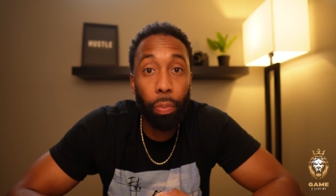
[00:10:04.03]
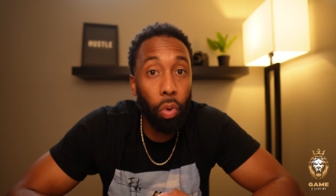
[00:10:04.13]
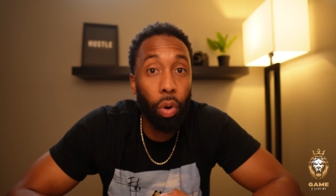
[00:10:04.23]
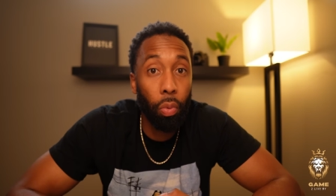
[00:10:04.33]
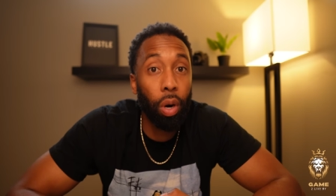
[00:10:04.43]

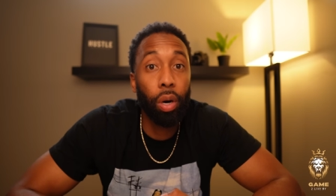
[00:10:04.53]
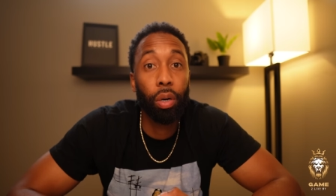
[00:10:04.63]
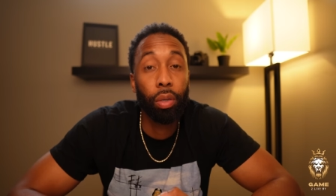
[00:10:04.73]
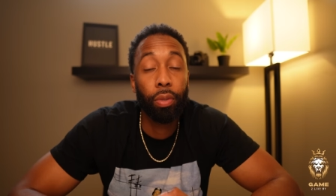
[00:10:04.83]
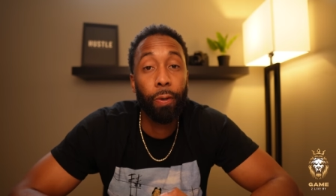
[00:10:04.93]
more
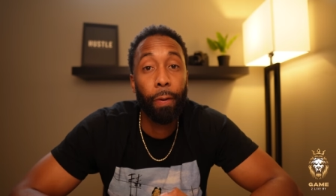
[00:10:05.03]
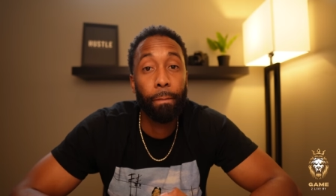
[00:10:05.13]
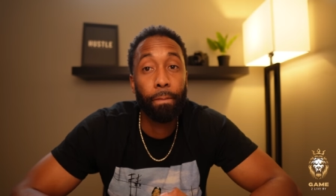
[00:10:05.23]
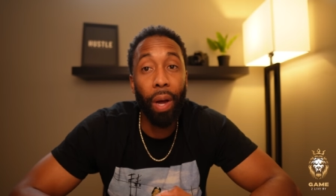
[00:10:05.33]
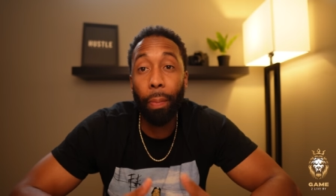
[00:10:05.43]
work.
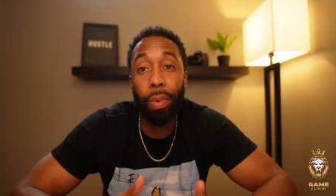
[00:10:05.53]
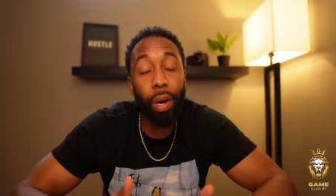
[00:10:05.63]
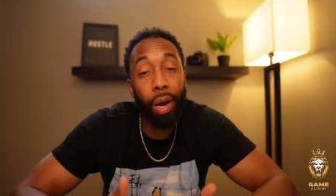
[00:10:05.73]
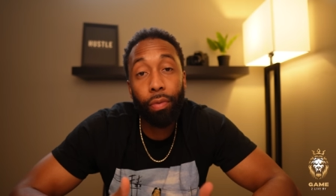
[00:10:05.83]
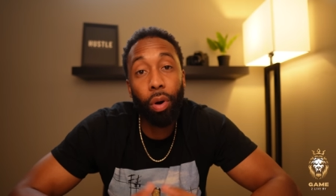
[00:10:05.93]
I'm
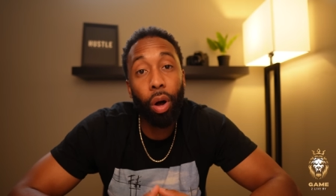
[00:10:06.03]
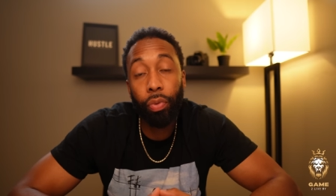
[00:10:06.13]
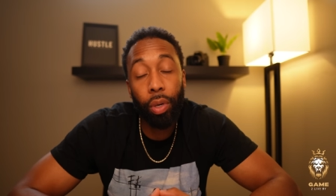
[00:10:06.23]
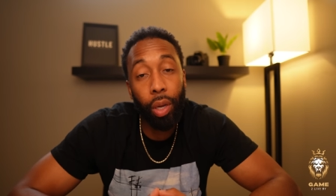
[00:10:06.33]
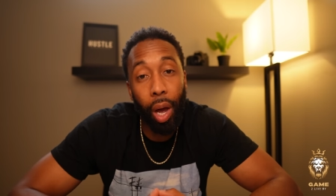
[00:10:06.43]
never
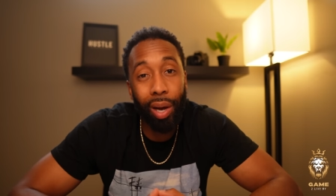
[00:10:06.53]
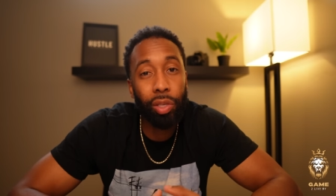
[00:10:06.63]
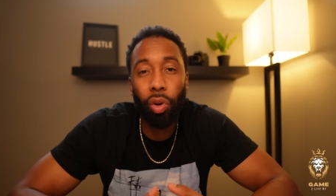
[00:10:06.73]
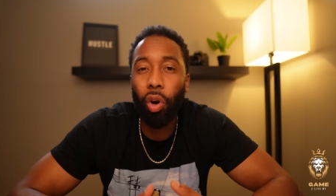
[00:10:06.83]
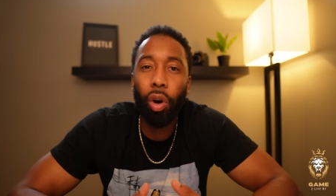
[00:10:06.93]
off the clock.
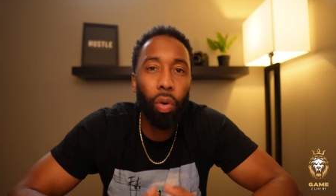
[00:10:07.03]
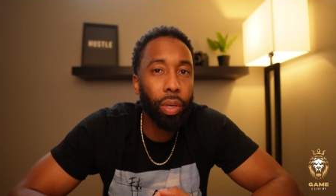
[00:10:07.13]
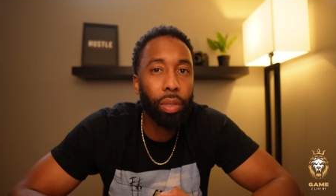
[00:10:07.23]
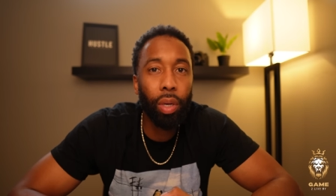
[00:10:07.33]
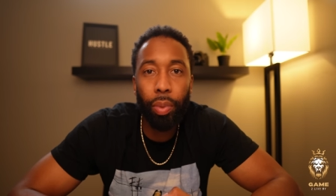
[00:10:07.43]
It's
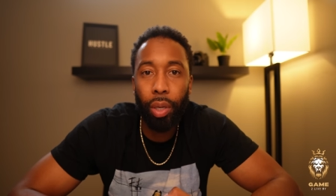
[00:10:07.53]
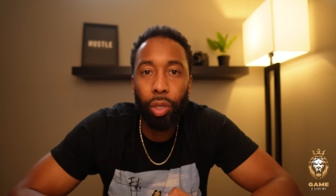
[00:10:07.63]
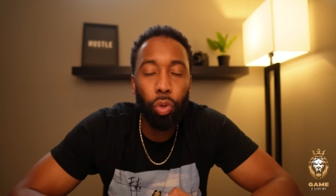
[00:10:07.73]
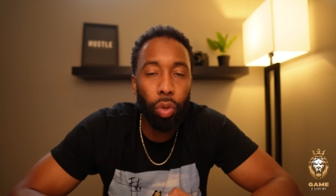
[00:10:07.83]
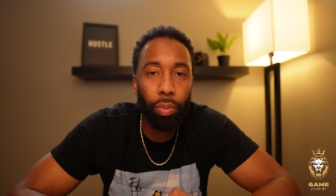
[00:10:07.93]
always something
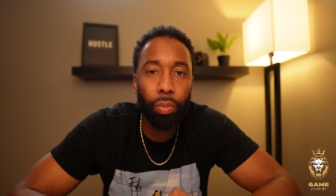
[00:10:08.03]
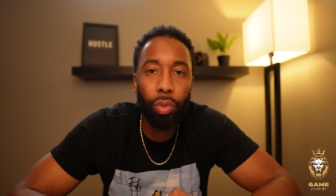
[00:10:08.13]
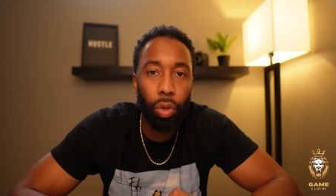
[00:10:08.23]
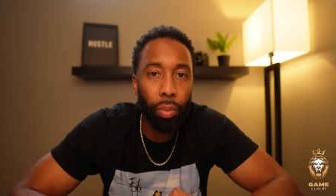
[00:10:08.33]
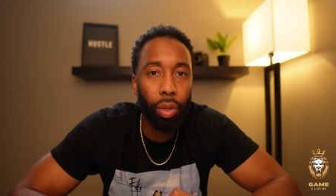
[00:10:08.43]
that you can
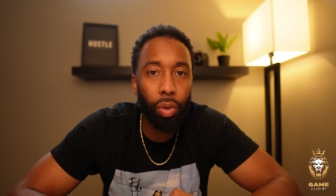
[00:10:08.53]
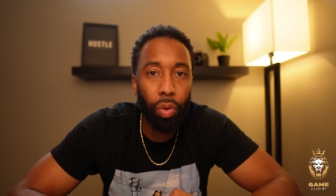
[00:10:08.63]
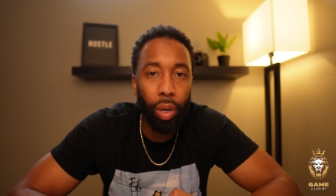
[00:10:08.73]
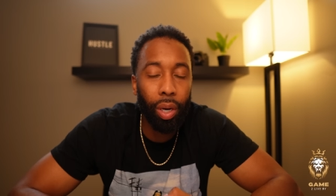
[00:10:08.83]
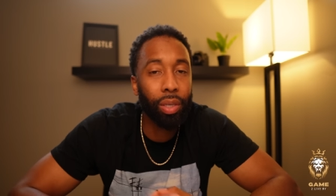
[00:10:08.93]
you can be
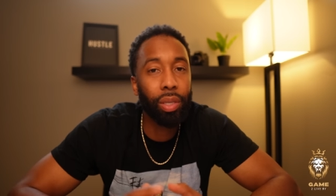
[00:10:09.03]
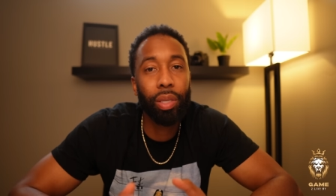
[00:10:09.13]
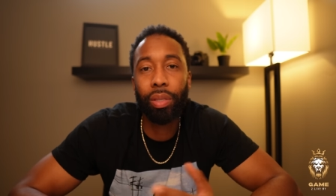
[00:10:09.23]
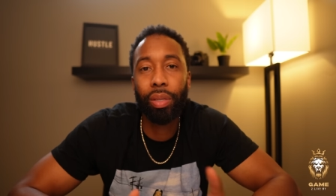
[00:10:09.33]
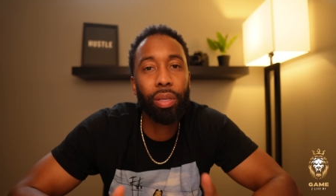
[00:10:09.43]
doing. And this
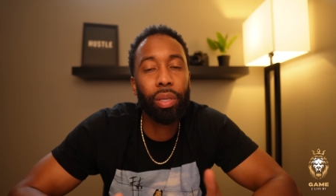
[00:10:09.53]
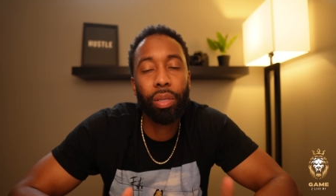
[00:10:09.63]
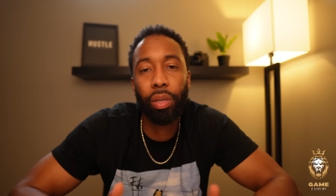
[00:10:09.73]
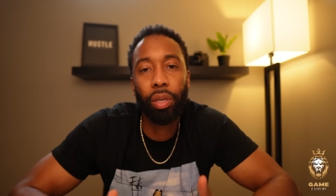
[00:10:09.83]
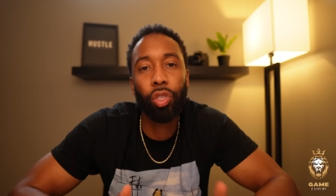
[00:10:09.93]
is this
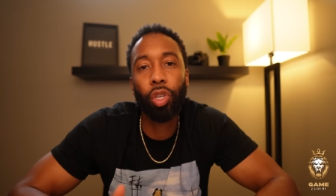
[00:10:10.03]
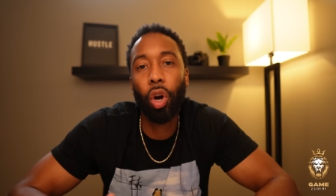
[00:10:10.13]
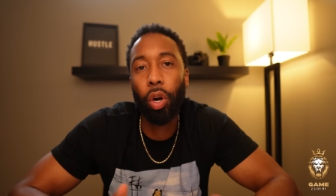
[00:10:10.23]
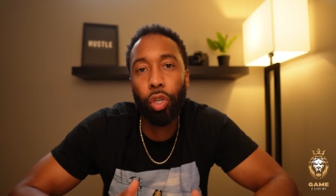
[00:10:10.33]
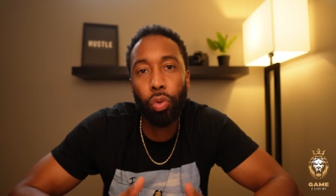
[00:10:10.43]
isn't to
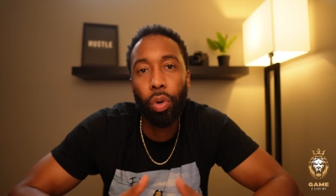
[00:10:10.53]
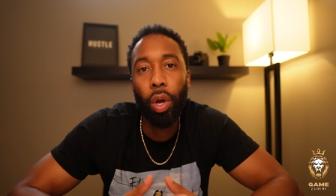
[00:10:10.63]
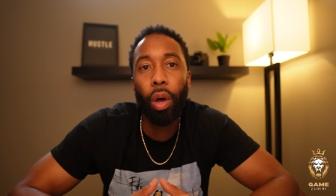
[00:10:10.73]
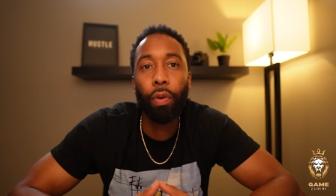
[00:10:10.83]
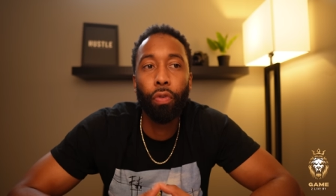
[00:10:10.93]
discourage you
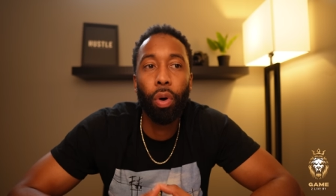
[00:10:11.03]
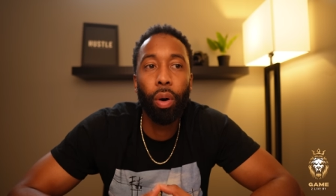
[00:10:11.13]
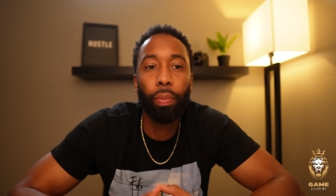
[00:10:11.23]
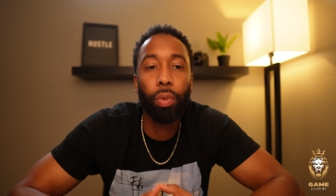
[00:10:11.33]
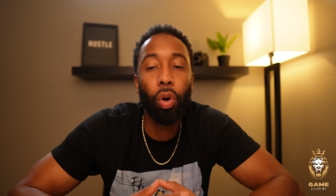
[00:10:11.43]

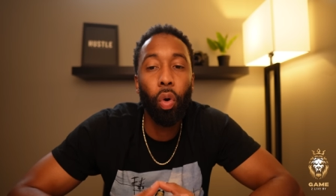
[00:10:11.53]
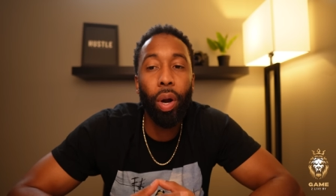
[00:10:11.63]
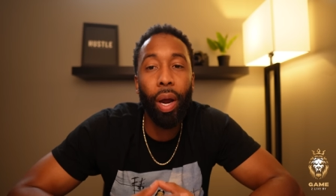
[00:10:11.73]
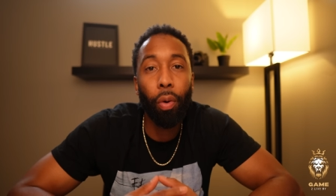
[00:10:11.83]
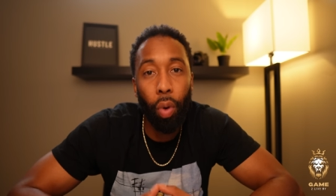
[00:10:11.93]
from
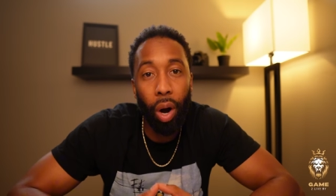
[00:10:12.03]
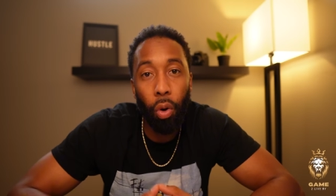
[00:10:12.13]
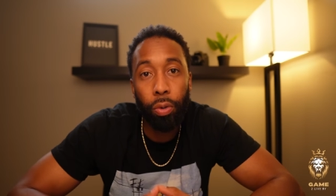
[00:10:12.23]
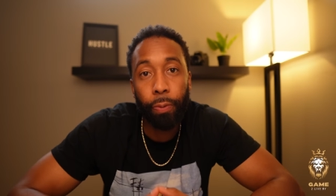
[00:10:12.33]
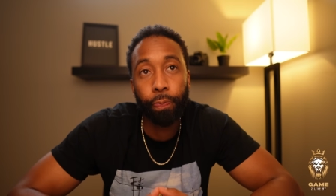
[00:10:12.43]
going that
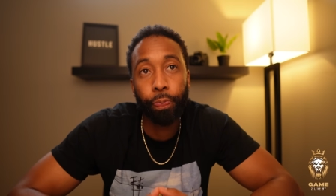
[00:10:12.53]
route.